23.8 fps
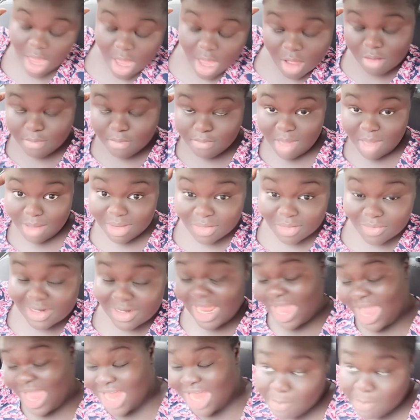Remember when I
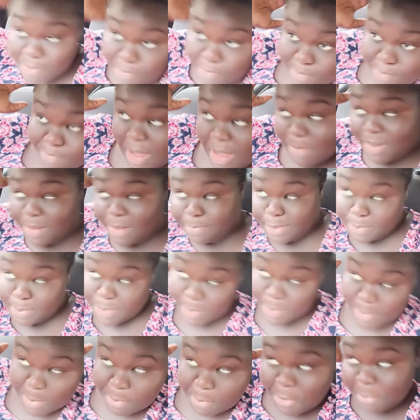had a,
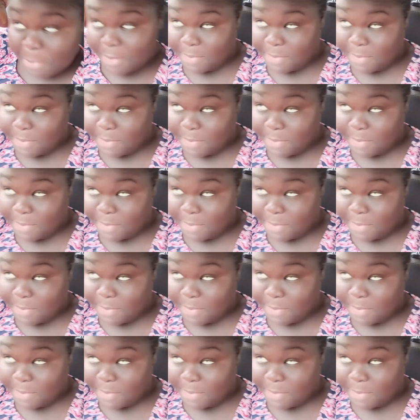ponytail?